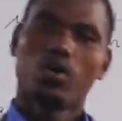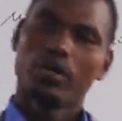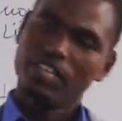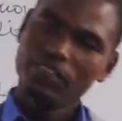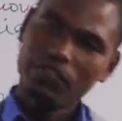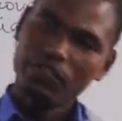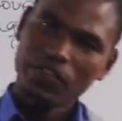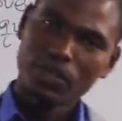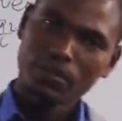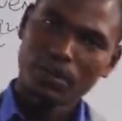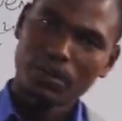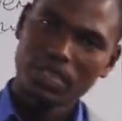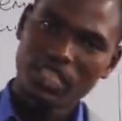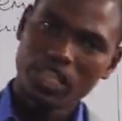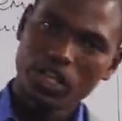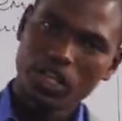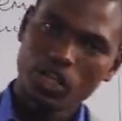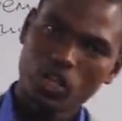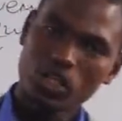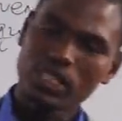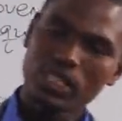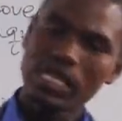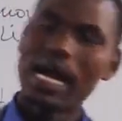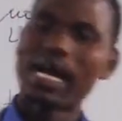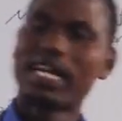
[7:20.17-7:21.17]
different
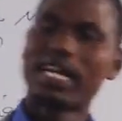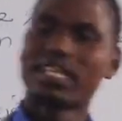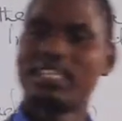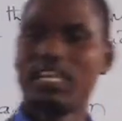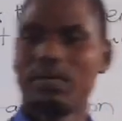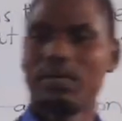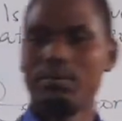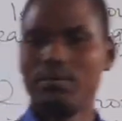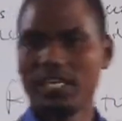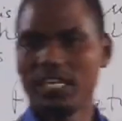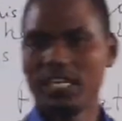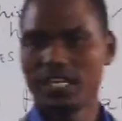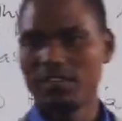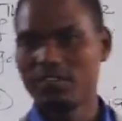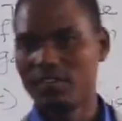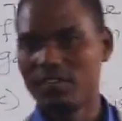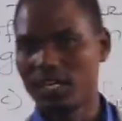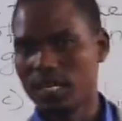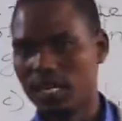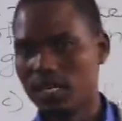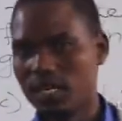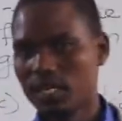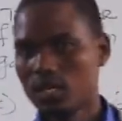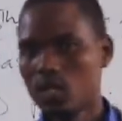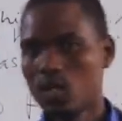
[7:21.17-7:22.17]
materials and their
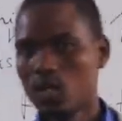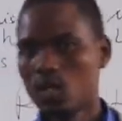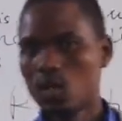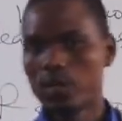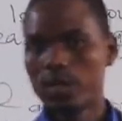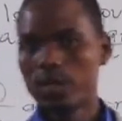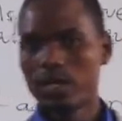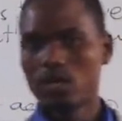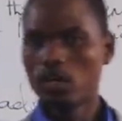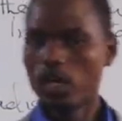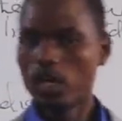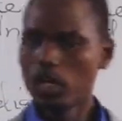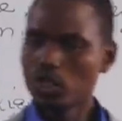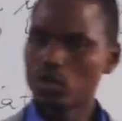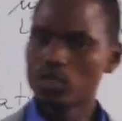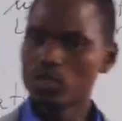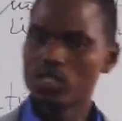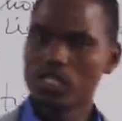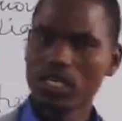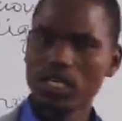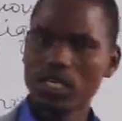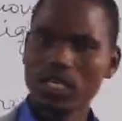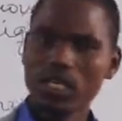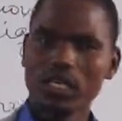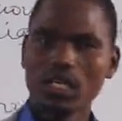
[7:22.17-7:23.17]
behavior. We are going to
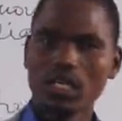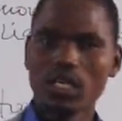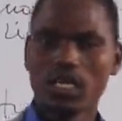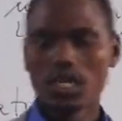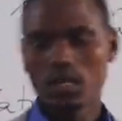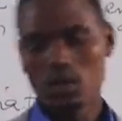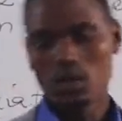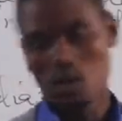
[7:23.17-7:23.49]
see